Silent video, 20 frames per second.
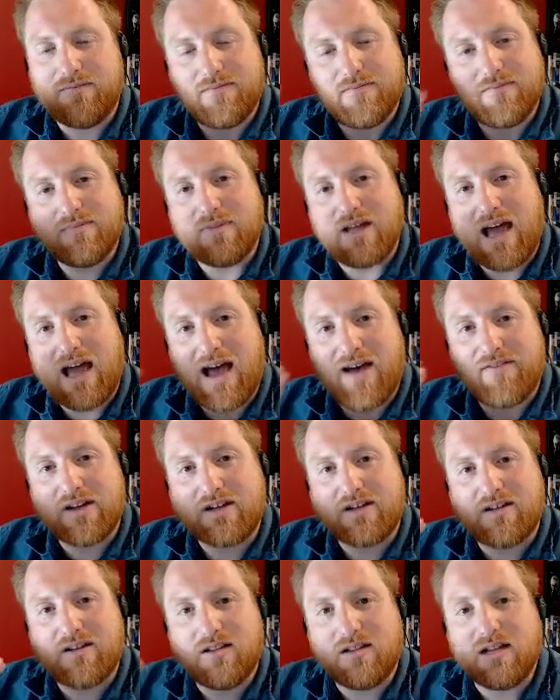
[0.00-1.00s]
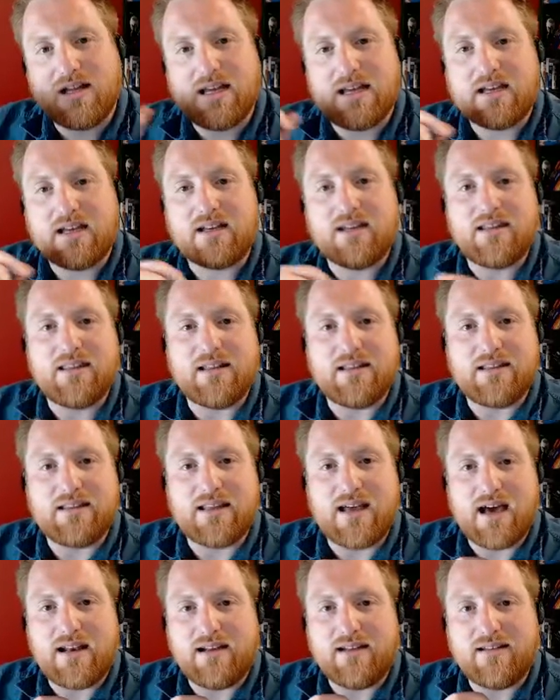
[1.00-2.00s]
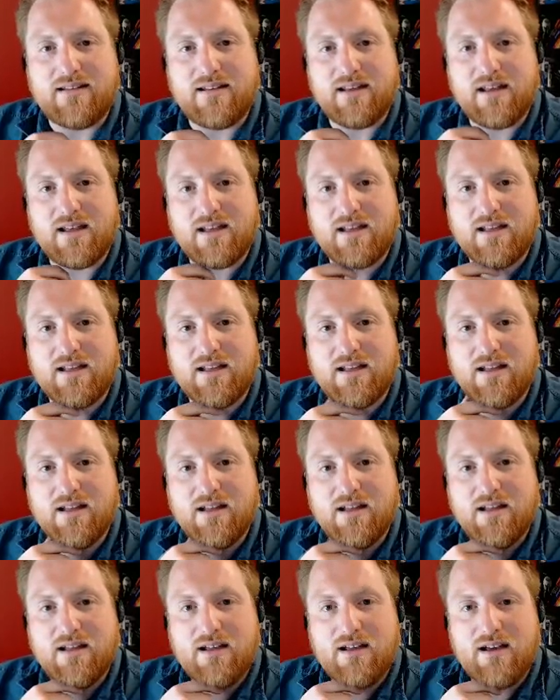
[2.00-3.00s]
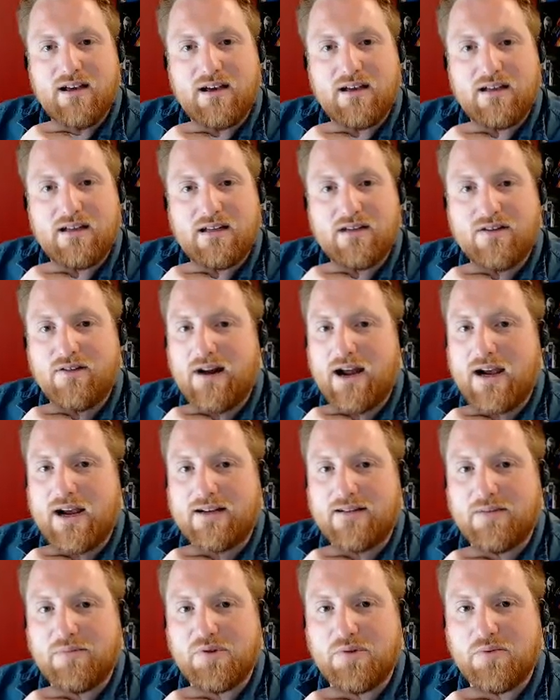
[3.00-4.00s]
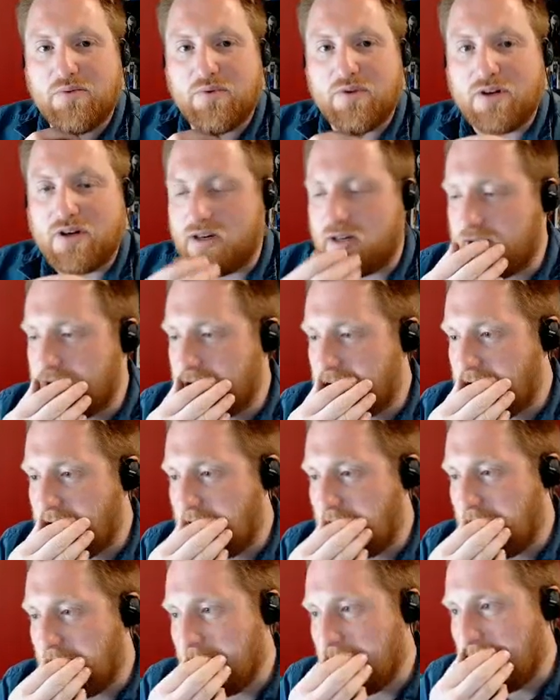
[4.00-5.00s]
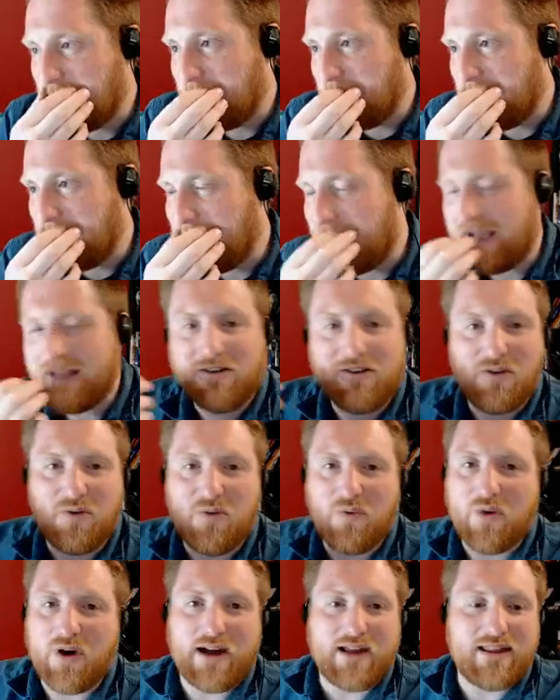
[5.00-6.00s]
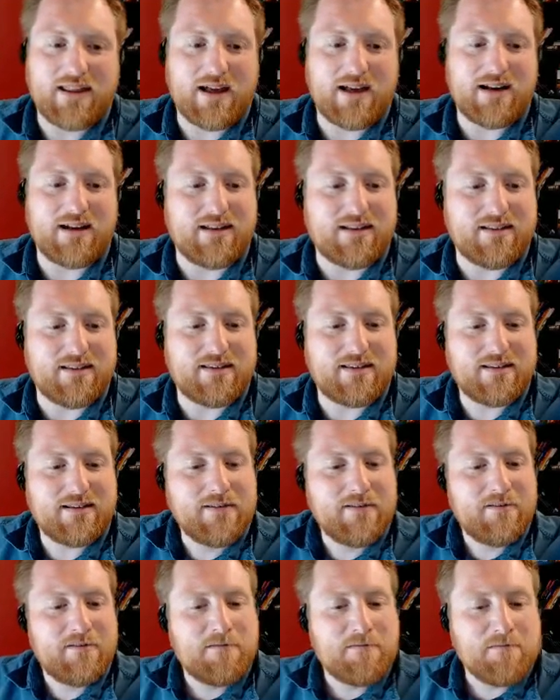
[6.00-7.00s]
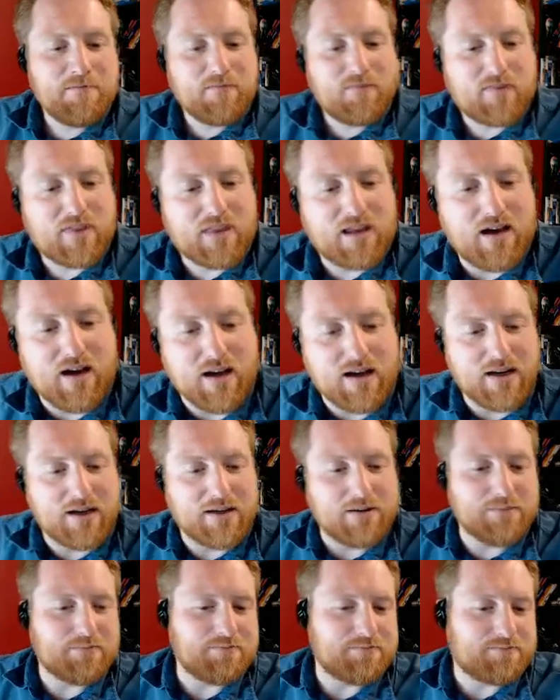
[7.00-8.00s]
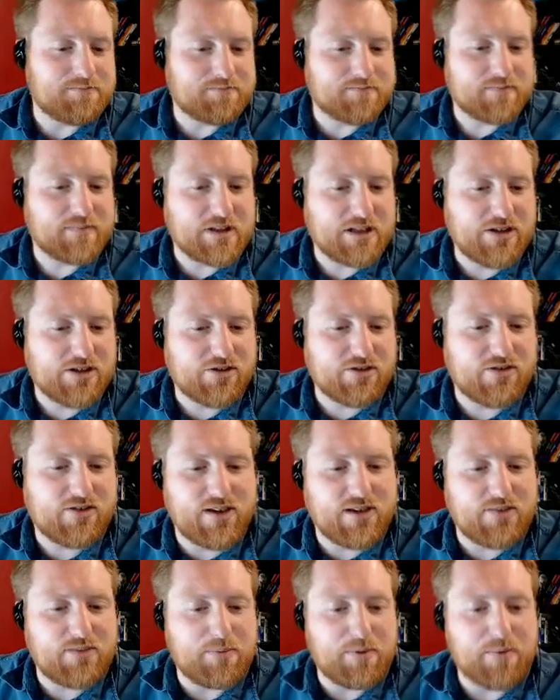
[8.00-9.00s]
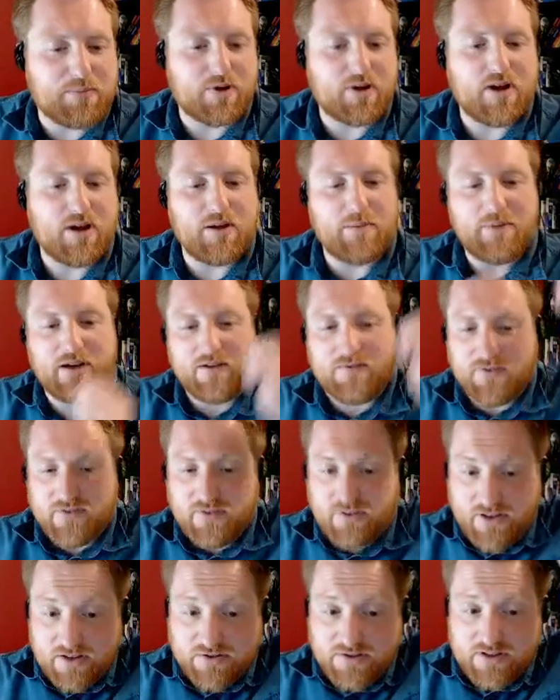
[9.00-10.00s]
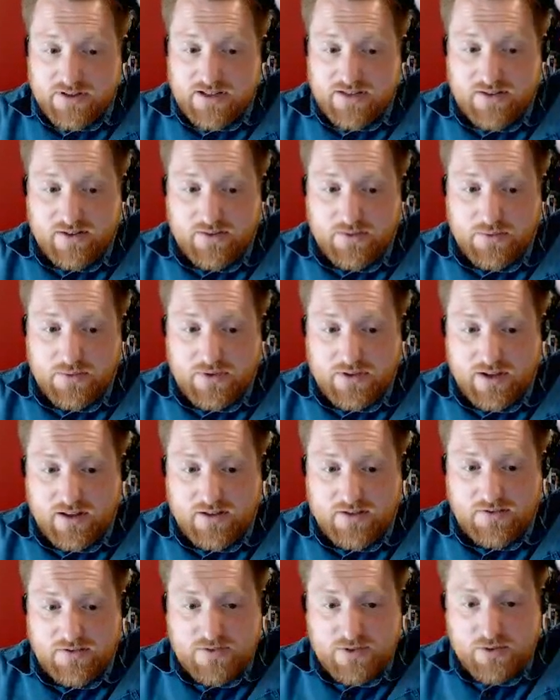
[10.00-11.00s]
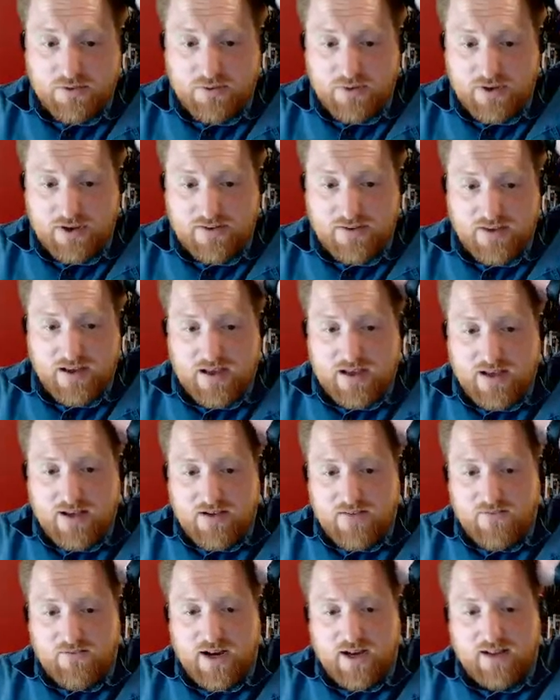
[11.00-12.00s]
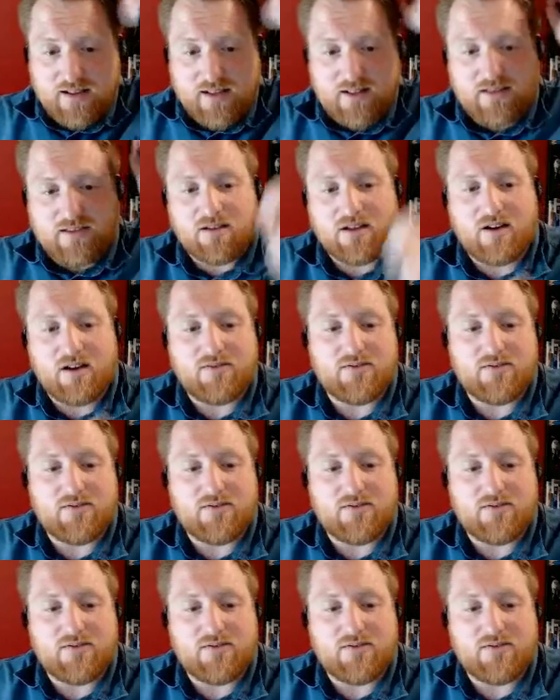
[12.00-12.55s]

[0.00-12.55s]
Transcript: have it click that that is a interactable word. I don't know why that is. Um, literacy has been prohibited for centuries. Those with knowledge of the old ways violate the law of the